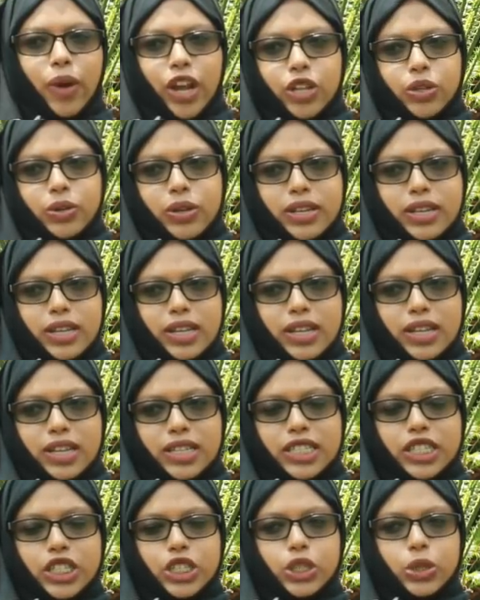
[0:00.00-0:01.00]
Why do you need
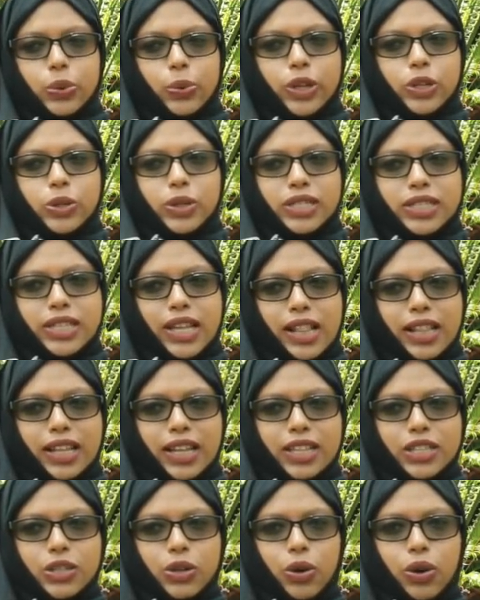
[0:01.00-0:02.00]
it? Do you want to sell
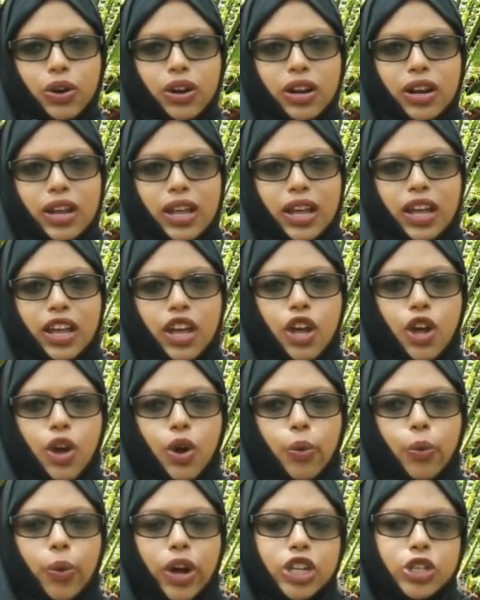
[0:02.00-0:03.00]
it? Or
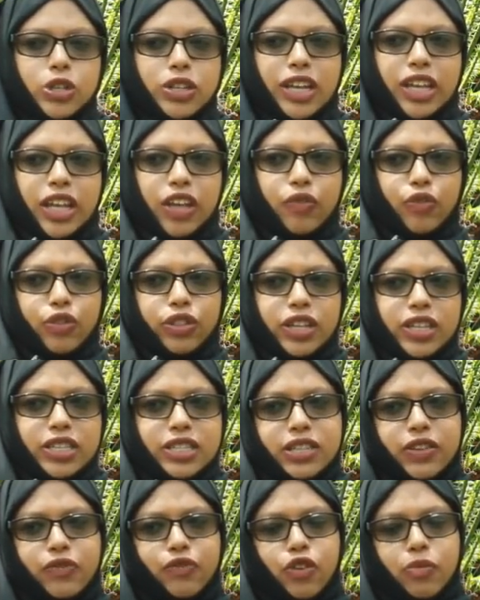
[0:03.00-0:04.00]
why should I give you
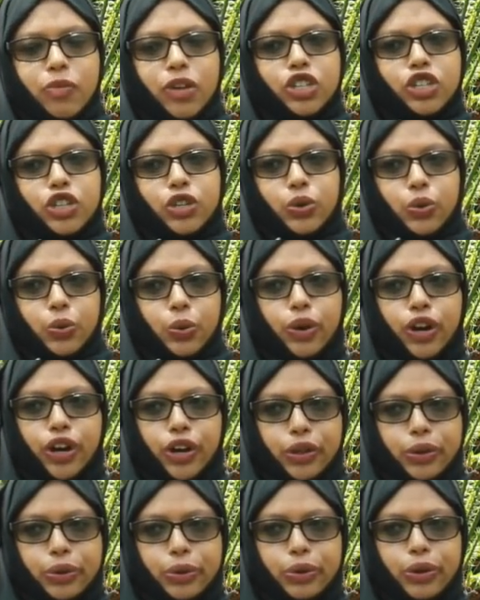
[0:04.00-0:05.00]
this information? Who
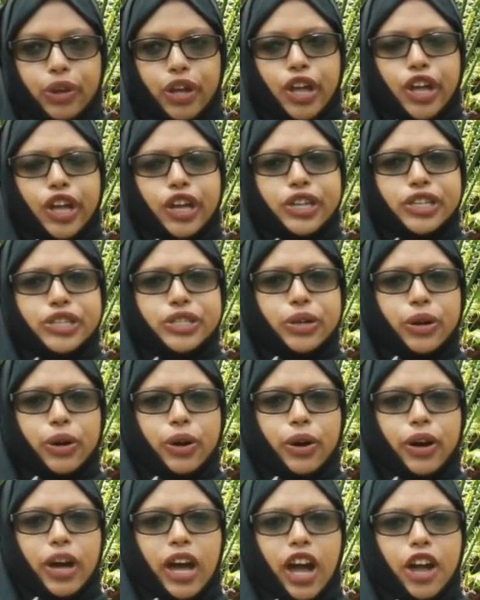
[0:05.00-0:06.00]
are you?
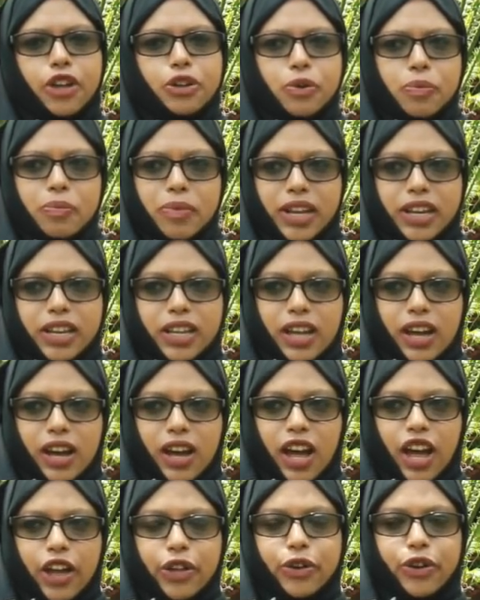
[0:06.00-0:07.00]
So are you
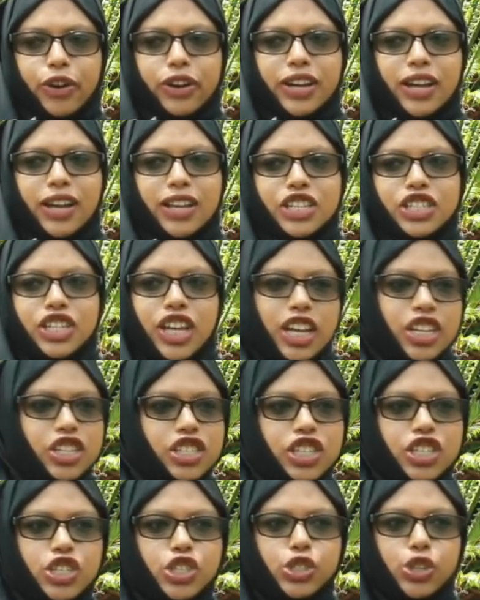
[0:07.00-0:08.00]
media? Are you gonna
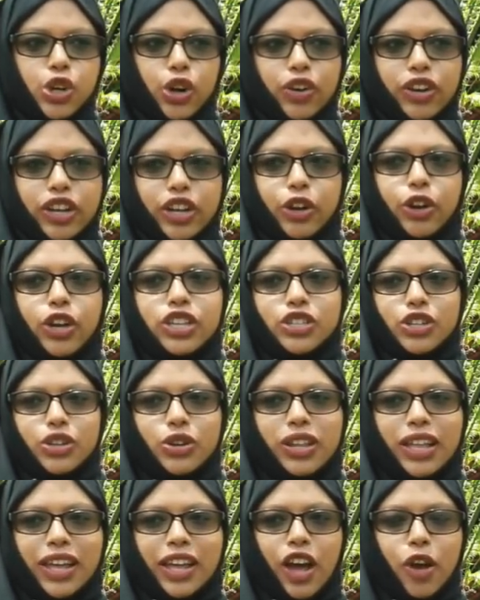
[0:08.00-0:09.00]
change this story? Because
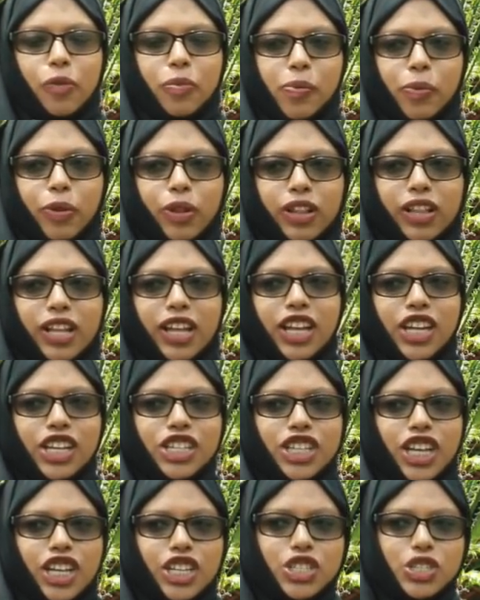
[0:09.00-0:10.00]
how people
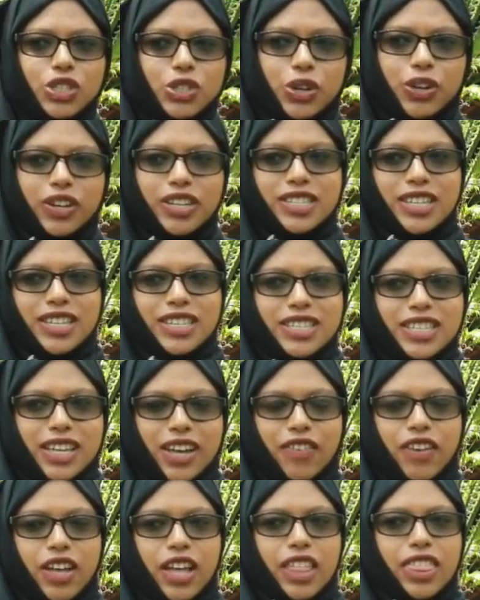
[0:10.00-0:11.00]
change stories and
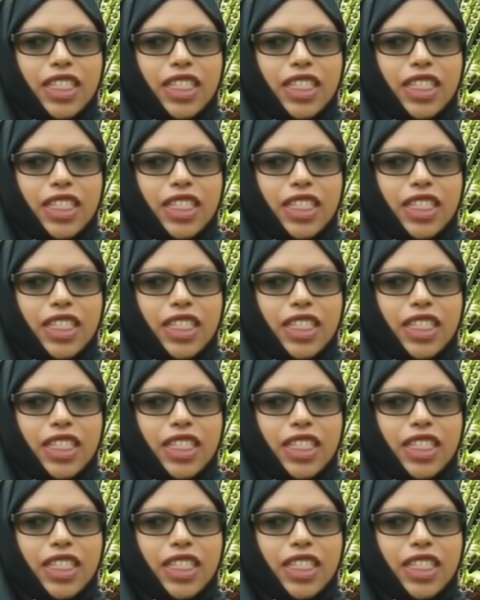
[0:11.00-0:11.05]
stuff.